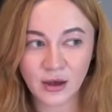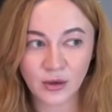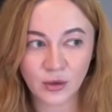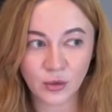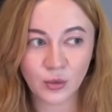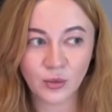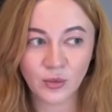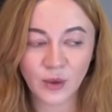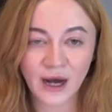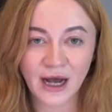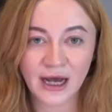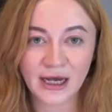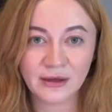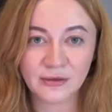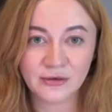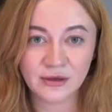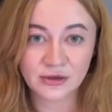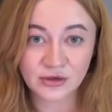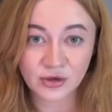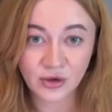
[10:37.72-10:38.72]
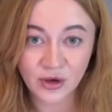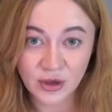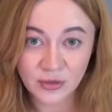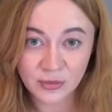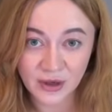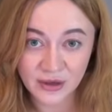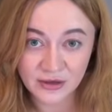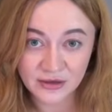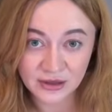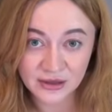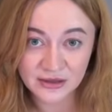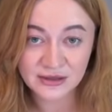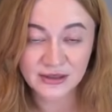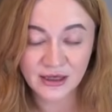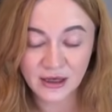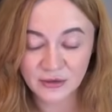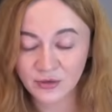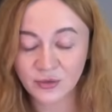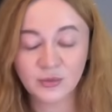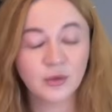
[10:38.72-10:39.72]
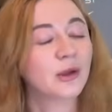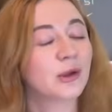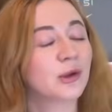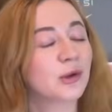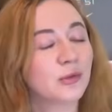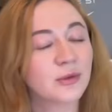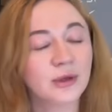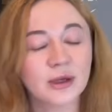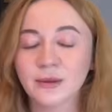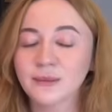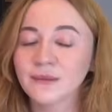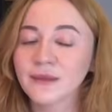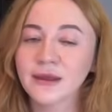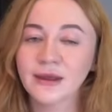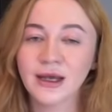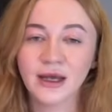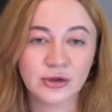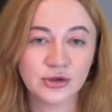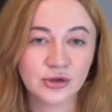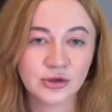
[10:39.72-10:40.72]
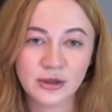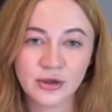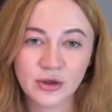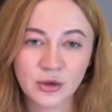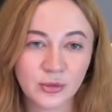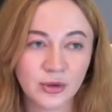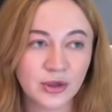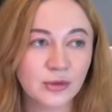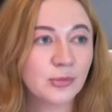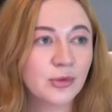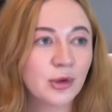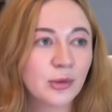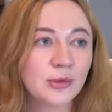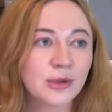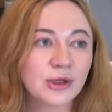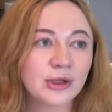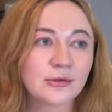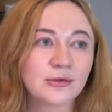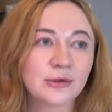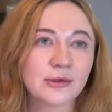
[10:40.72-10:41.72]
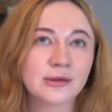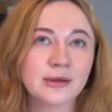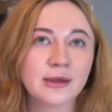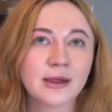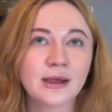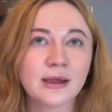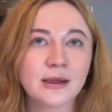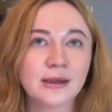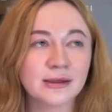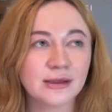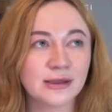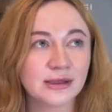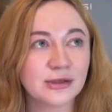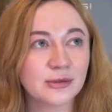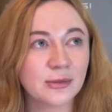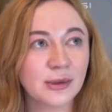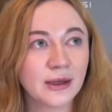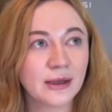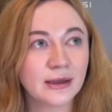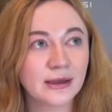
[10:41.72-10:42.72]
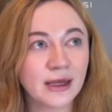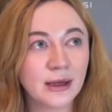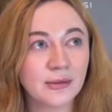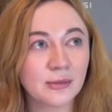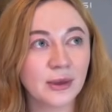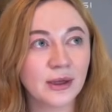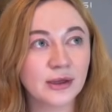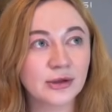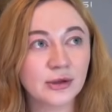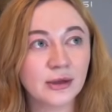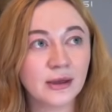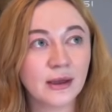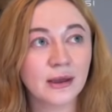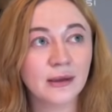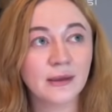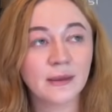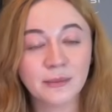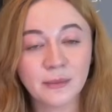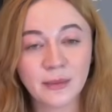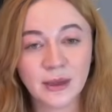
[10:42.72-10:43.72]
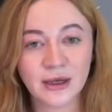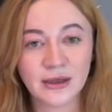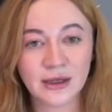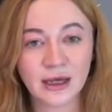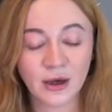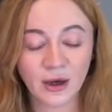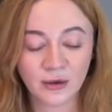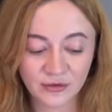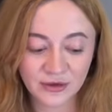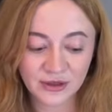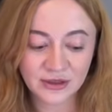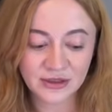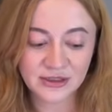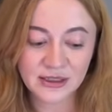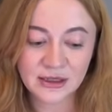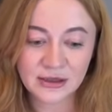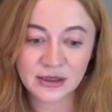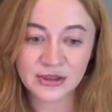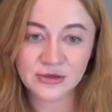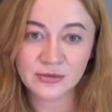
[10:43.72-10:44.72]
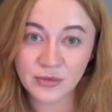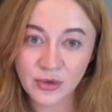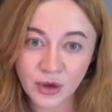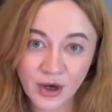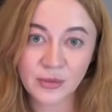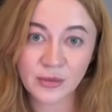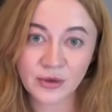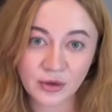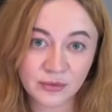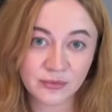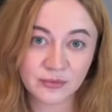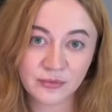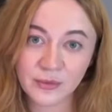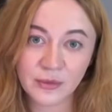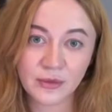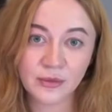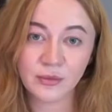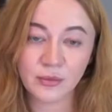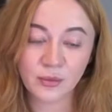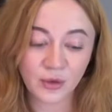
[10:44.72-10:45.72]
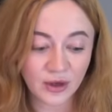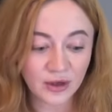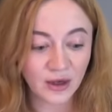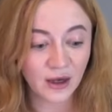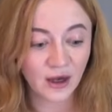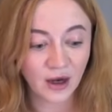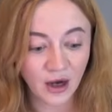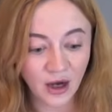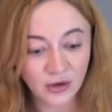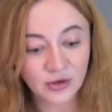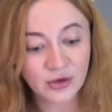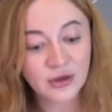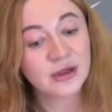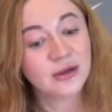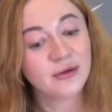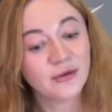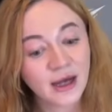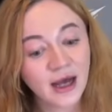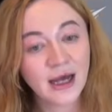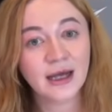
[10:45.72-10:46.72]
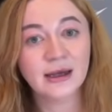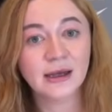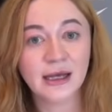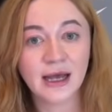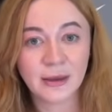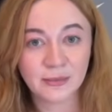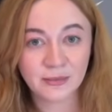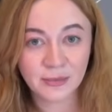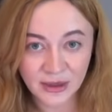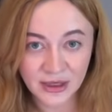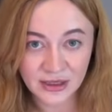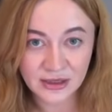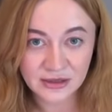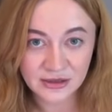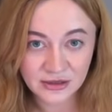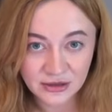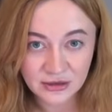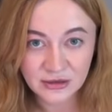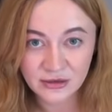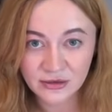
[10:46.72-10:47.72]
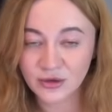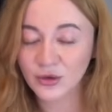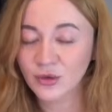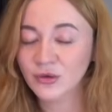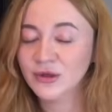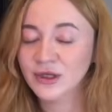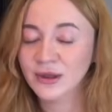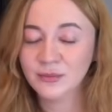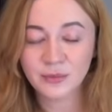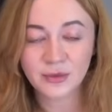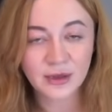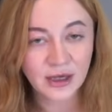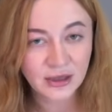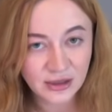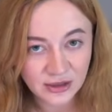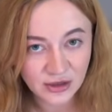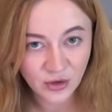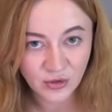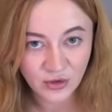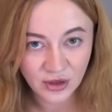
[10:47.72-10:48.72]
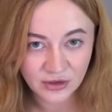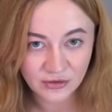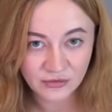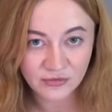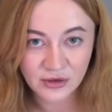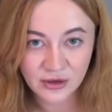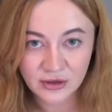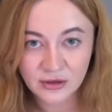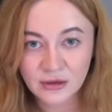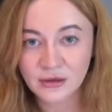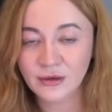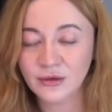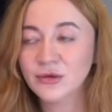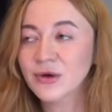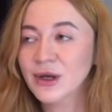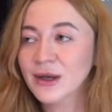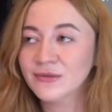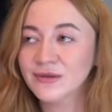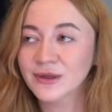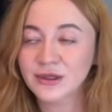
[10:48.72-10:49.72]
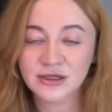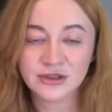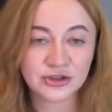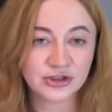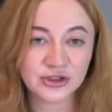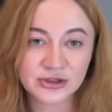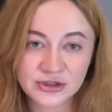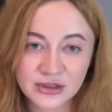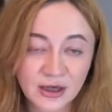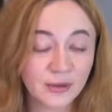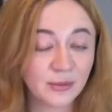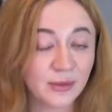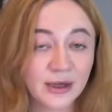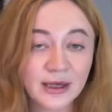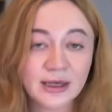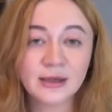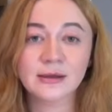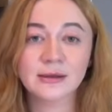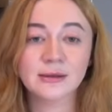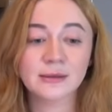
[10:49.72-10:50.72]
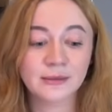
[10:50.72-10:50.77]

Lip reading: Why even talk about this? Everyone already, actually, nobody probably even thinks about it that much. Because I often see this problem where there are hundreds of ad campaigns, no deep link, no traffic is just coming in.